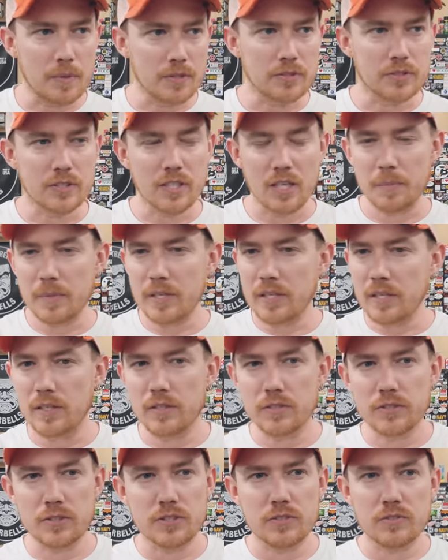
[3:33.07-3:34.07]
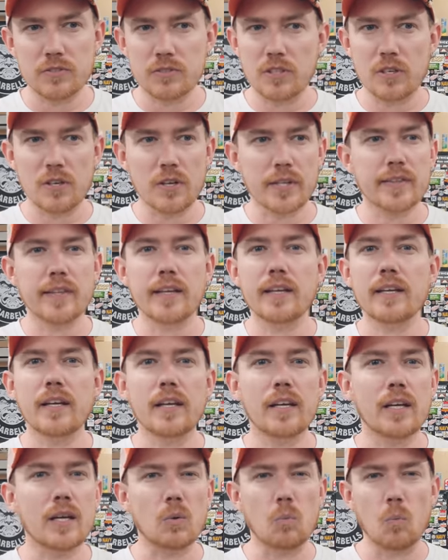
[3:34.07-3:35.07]
I'll just come in here and just start
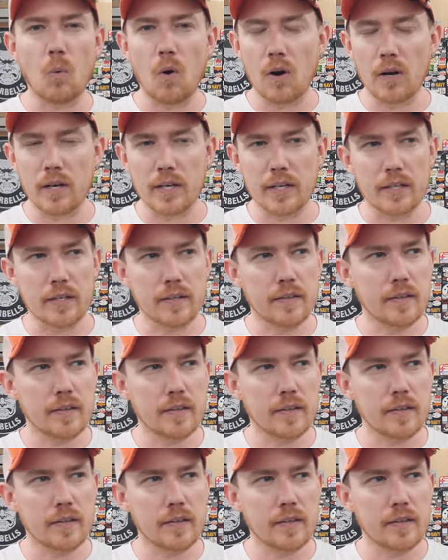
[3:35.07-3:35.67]
thinking and walking,